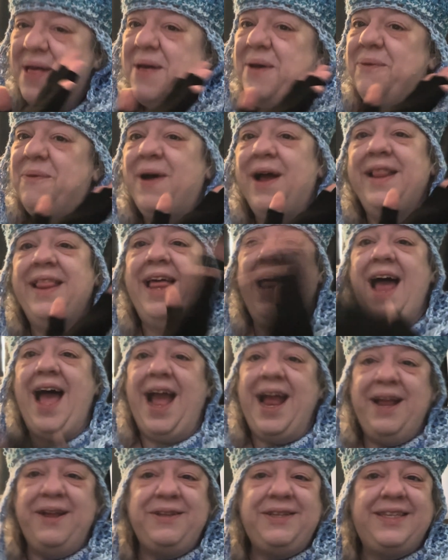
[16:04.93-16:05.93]
one that
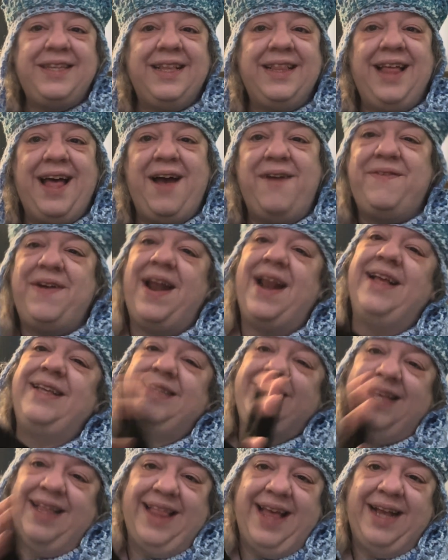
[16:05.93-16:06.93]
I used to love and I
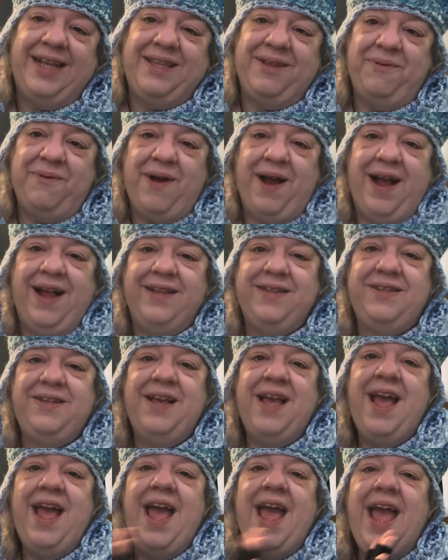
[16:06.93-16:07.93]
still like to watch
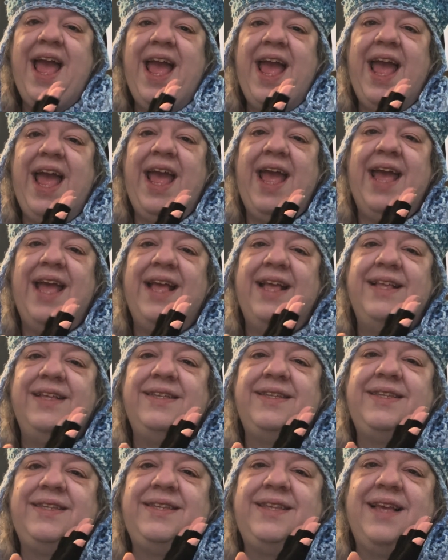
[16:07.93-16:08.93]

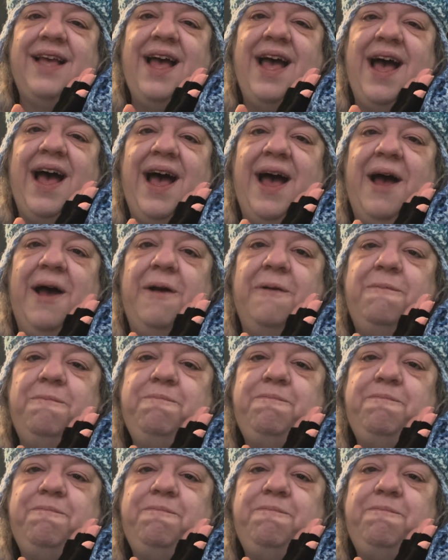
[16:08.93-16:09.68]
is 21